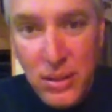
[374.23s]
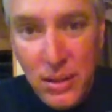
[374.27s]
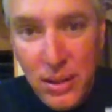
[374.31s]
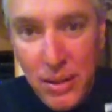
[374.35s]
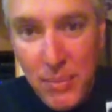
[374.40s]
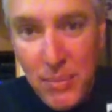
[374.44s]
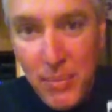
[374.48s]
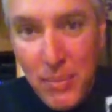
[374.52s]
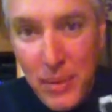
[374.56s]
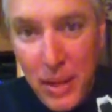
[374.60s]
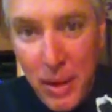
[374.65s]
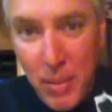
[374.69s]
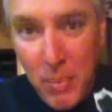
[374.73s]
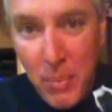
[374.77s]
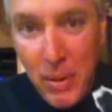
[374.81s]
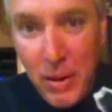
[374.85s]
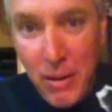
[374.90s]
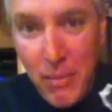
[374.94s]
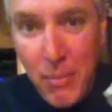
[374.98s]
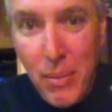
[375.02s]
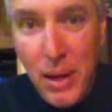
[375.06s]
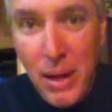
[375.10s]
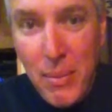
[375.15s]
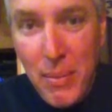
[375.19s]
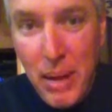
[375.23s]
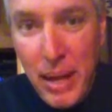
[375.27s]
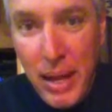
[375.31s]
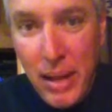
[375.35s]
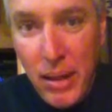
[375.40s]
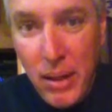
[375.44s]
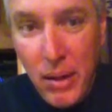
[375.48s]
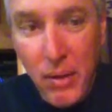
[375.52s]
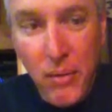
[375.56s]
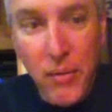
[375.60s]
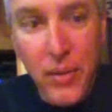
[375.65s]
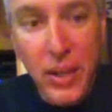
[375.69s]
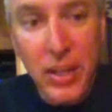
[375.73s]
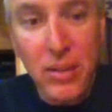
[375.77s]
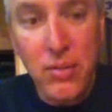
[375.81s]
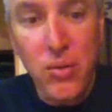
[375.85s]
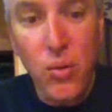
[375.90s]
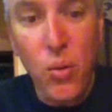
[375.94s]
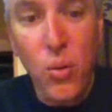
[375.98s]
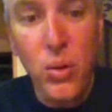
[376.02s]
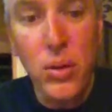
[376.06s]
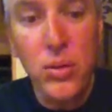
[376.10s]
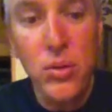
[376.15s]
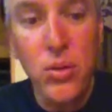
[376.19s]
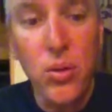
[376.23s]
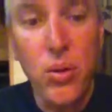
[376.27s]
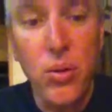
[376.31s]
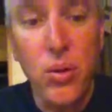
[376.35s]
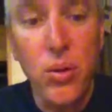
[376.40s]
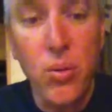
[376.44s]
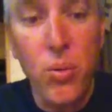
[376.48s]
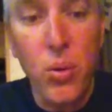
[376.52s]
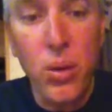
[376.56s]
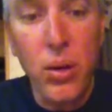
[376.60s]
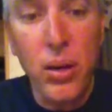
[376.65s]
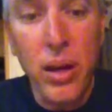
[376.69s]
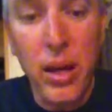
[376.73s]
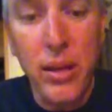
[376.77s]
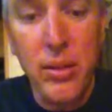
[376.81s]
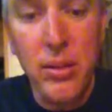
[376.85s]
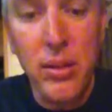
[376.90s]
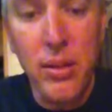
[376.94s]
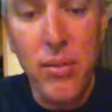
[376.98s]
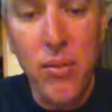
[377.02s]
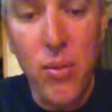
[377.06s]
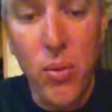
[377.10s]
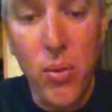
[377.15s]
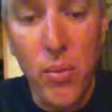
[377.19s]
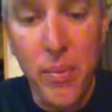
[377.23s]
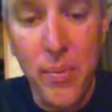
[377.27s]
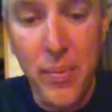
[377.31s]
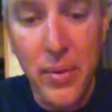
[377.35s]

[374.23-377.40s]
I'm helping everybody make a little fix for it so it'll work nicely for